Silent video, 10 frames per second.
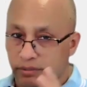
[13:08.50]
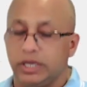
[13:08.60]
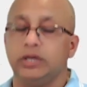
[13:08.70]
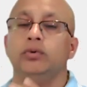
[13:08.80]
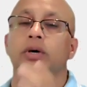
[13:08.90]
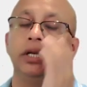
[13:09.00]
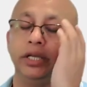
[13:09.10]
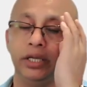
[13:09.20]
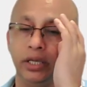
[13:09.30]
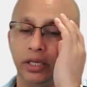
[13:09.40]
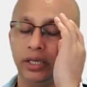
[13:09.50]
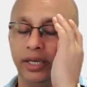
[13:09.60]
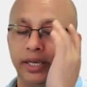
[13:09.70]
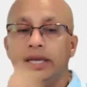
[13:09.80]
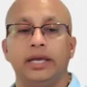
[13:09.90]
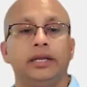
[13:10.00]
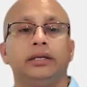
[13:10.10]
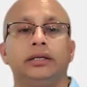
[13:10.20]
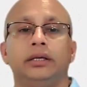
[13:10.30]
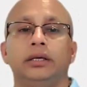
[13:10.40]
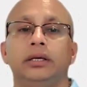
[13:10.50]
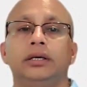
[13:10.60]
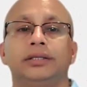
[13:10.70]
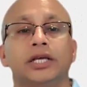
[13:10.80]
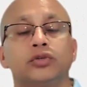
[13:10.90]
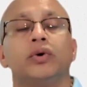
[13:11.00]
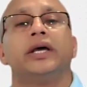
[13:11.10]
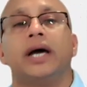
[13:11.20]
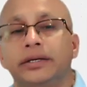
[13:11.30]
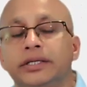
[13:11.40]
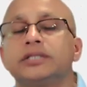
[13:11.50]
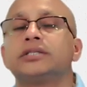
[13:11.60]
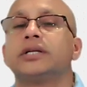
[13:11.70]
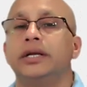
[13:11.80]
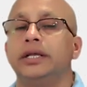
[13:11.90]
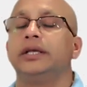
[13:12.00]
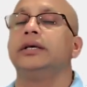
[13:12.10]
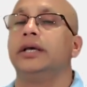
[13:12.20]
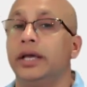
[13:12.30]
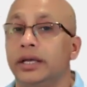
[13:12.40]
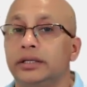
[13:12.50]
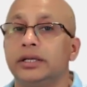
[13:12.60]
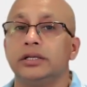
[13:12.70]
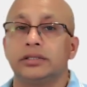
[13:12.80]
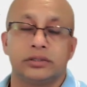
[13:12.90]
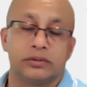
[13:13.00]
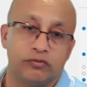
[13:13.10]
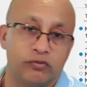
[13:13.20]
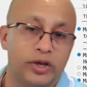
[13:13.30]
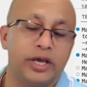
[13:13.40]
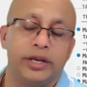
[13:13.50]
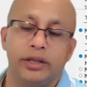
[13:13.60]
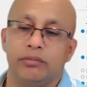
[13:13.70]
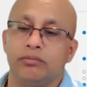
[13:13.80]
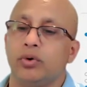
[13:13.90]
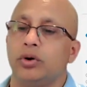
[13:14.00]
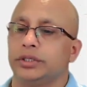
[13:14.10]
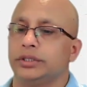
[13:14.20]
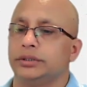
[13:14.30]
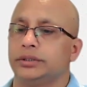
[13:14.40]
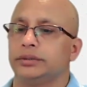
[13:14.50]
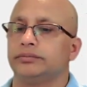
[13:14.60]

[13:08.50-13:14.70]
manually, and that's why understanding it is very important.